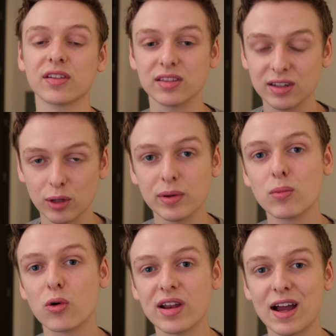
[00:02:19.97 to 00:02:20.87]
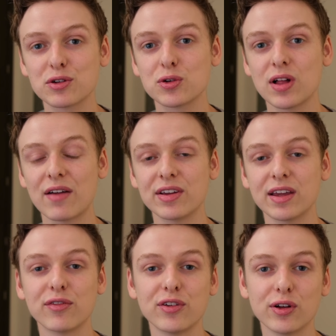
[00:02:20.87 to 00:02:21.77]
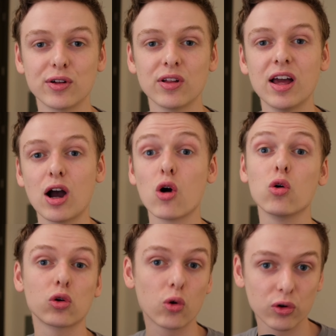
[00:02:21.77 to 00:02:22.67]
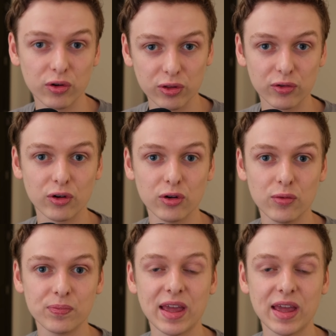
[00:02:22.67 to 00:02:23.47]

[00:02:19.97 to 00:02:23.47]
a little bit more natural having it fill a whole corner of the room.